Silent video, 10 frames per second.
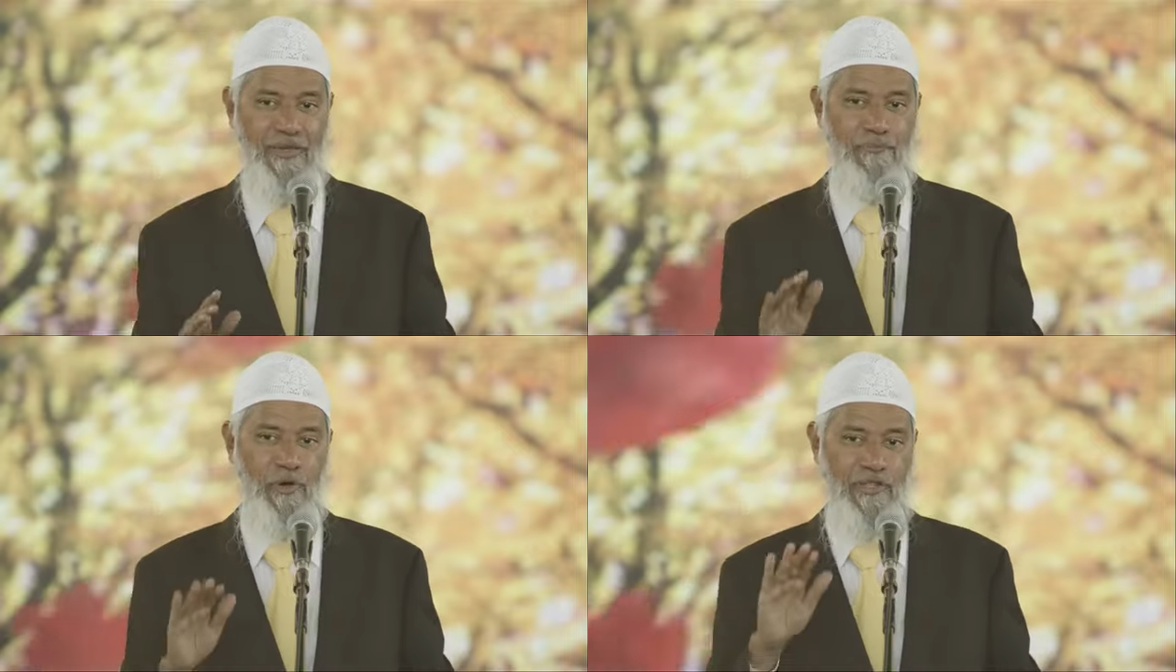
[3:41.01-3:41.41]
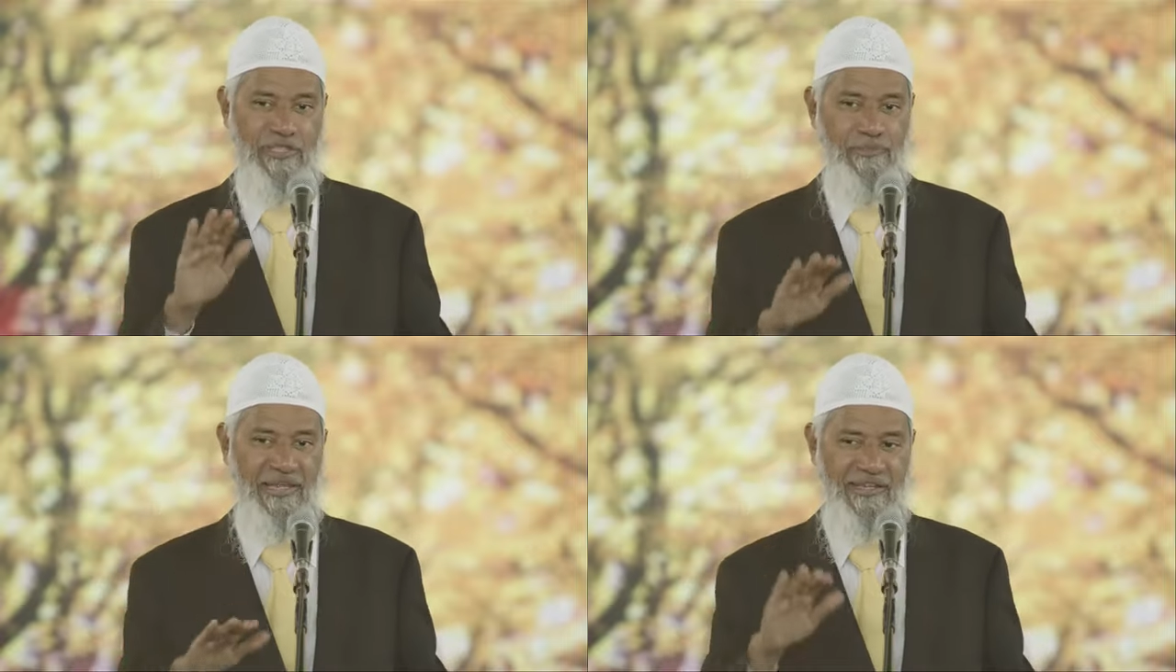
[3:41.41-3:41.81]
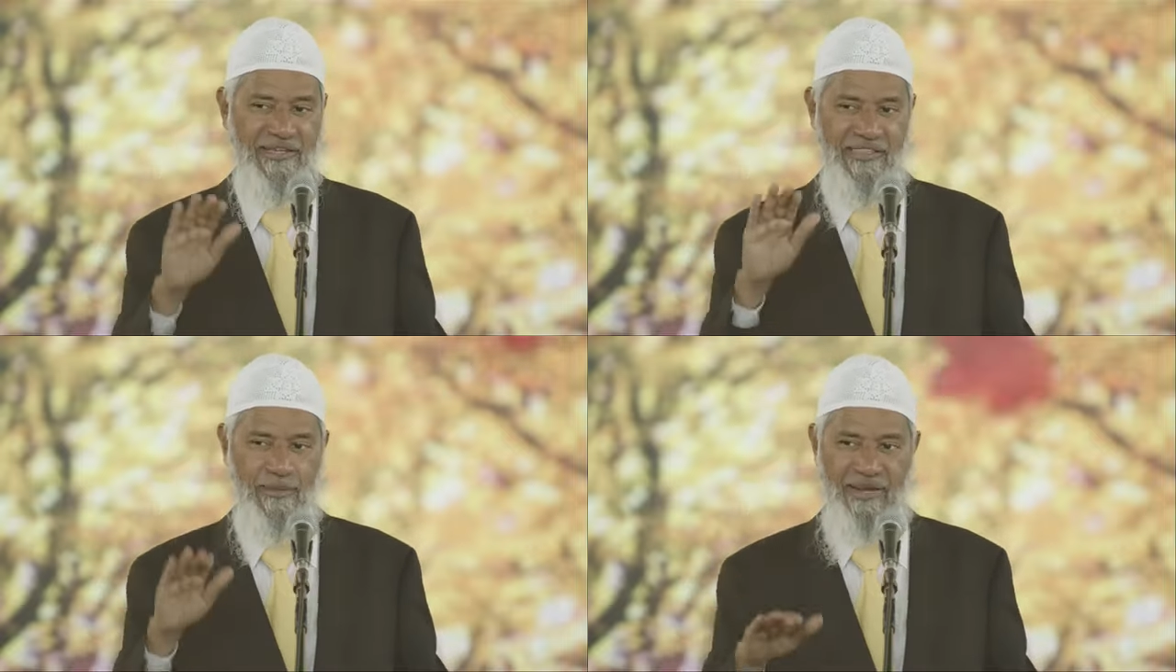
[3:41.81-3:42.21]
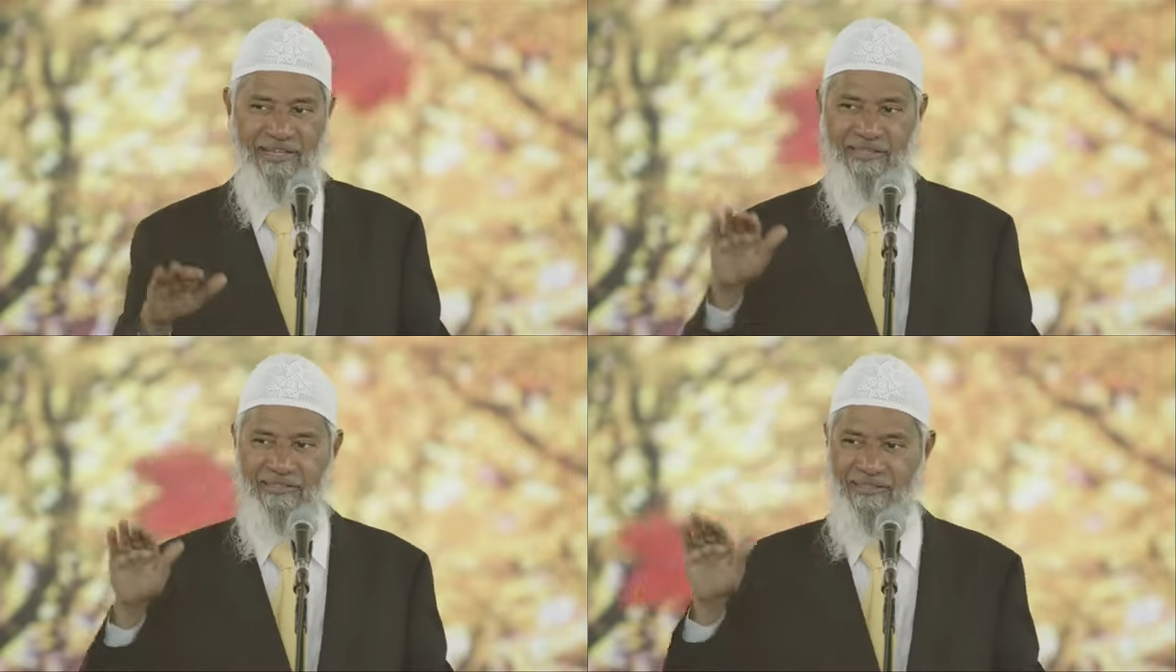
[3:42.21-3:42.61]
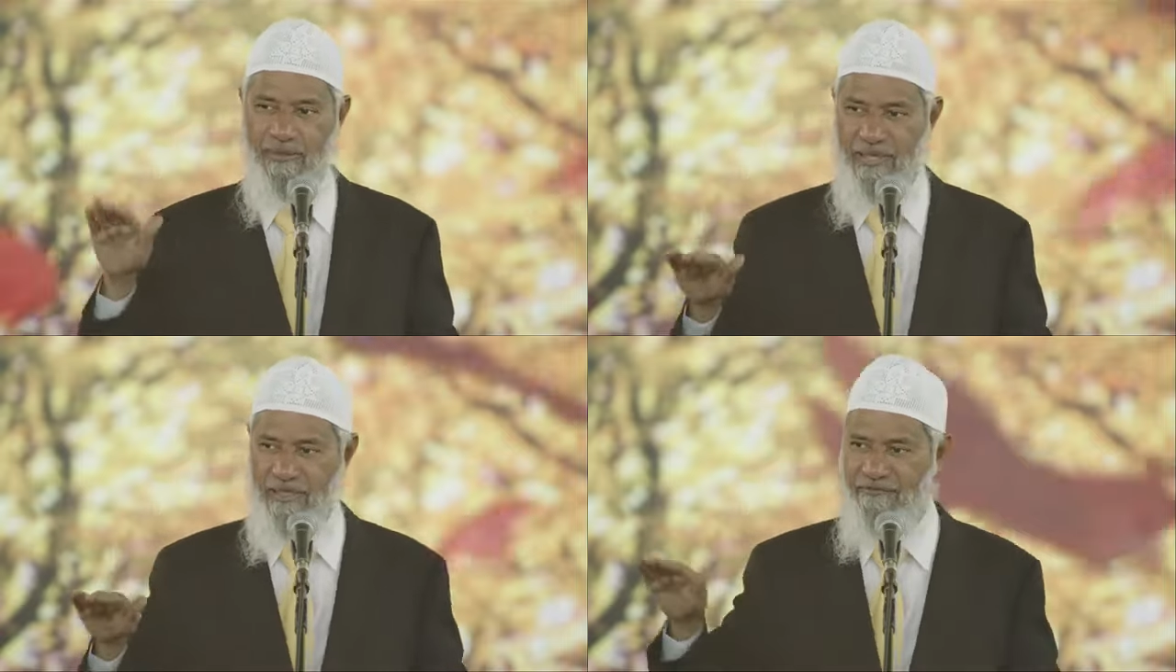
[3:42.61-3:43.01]
Because the meat, the mutton, the
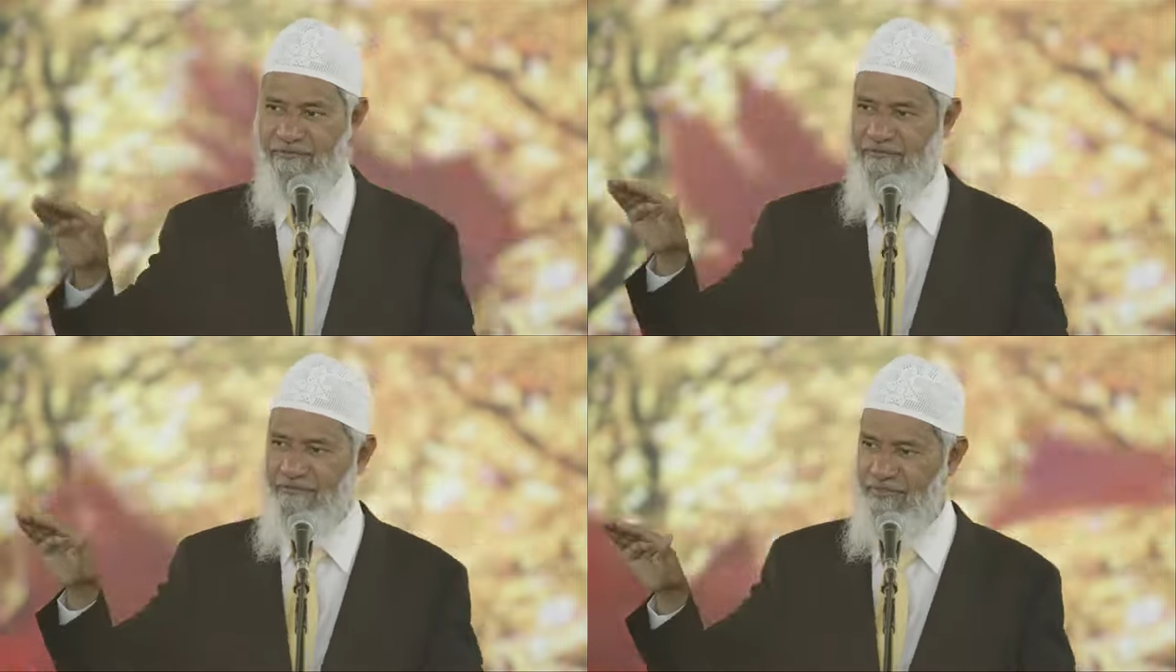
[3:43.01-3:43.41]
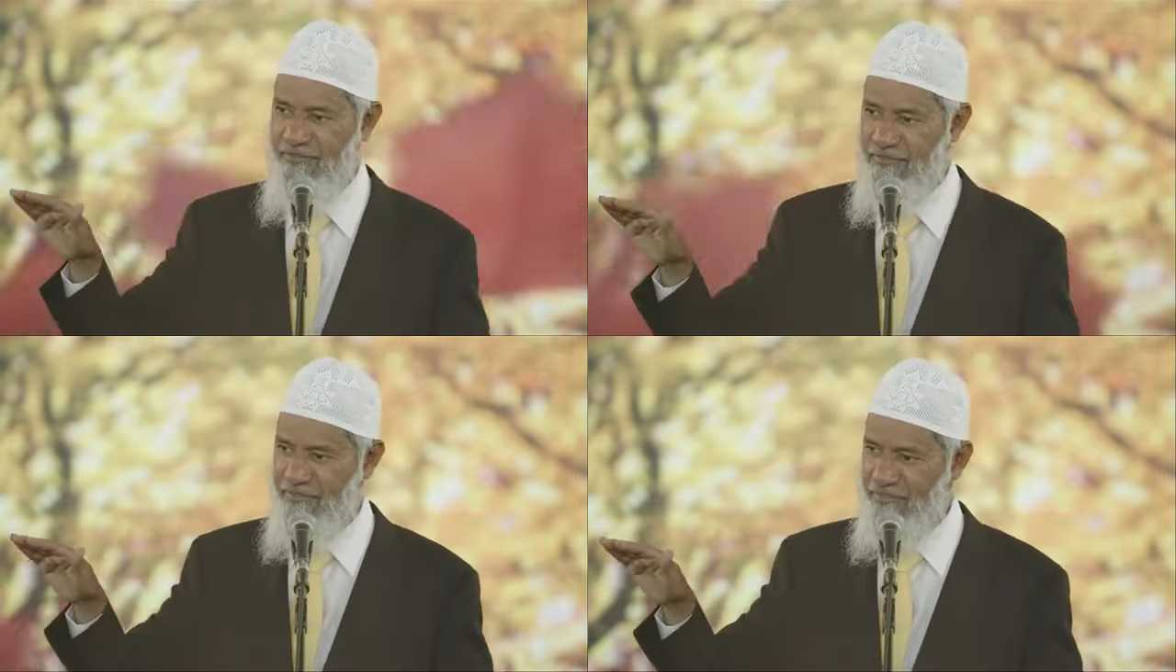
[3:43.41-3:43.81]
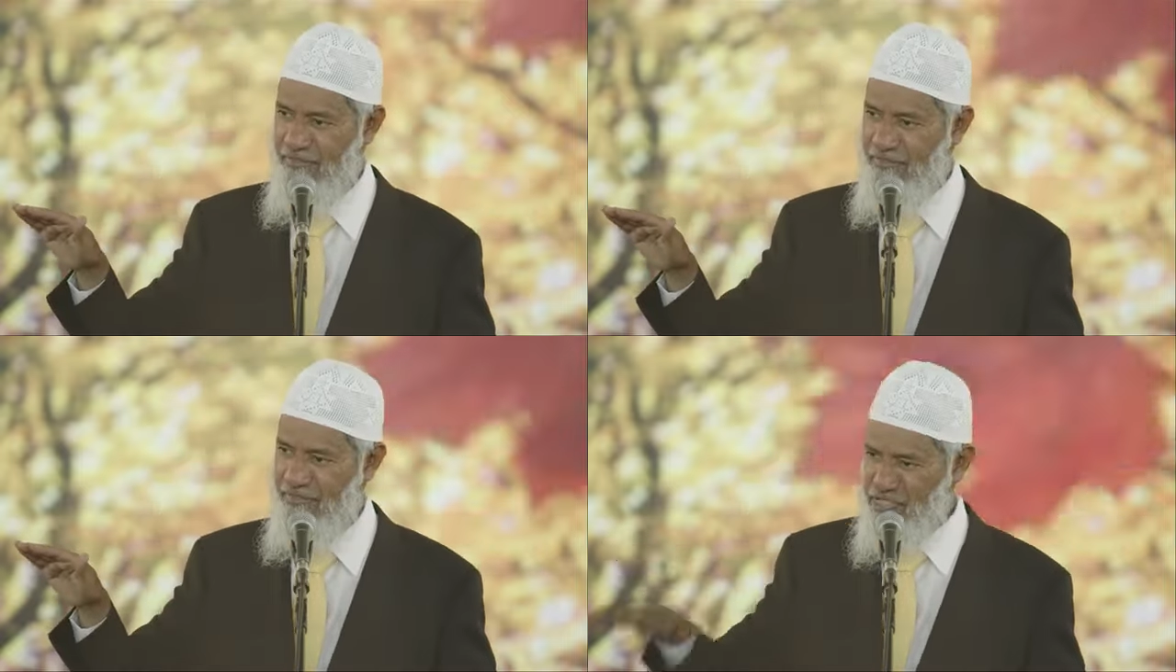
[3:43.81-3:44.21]
beef, the